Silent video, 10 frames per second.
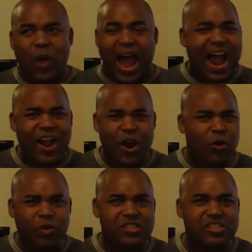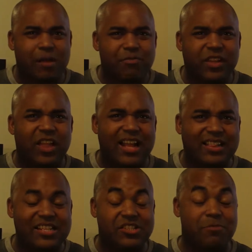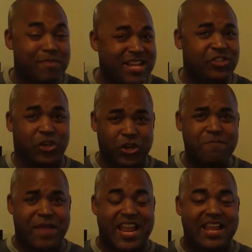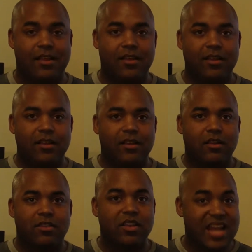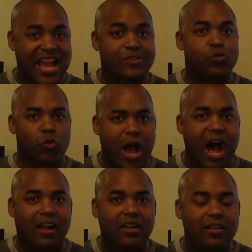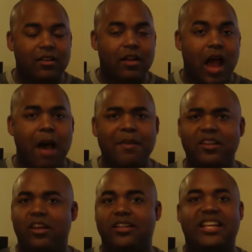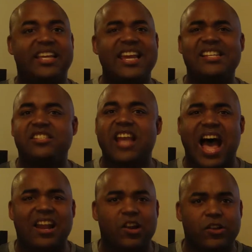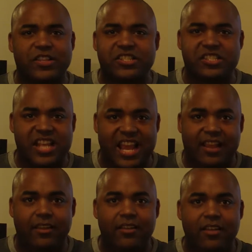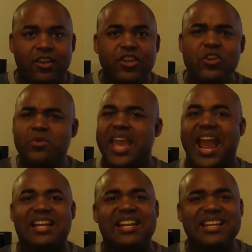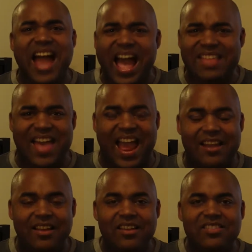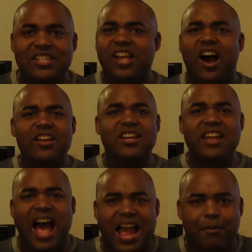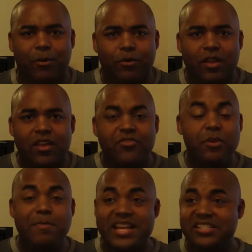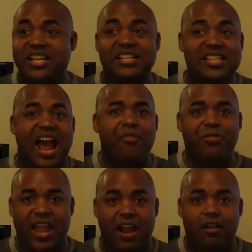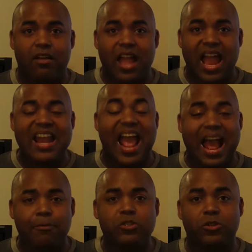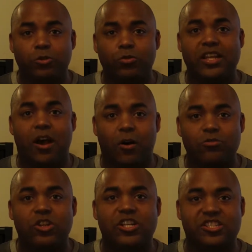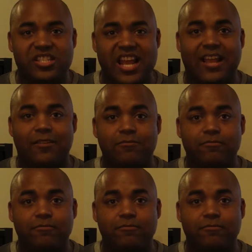I heard went something like this: The Miz could be the next Rock. I mean, look, the kid's got it on the stick. You can't deny that. That's undeniable. The Miz gets out there and absolutely owns on a stick.